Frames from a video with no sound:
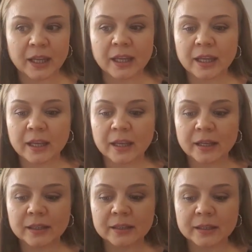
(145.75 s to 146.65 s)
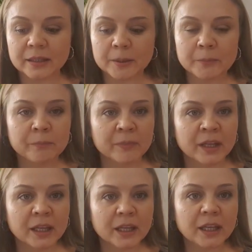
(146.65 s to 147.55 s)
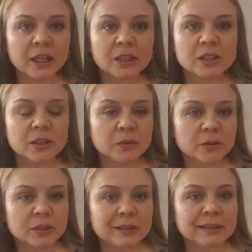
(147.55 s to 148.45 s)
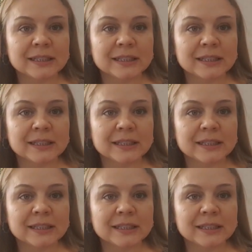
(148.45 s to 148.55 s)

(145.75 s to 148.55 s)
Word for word: and uh, he is using,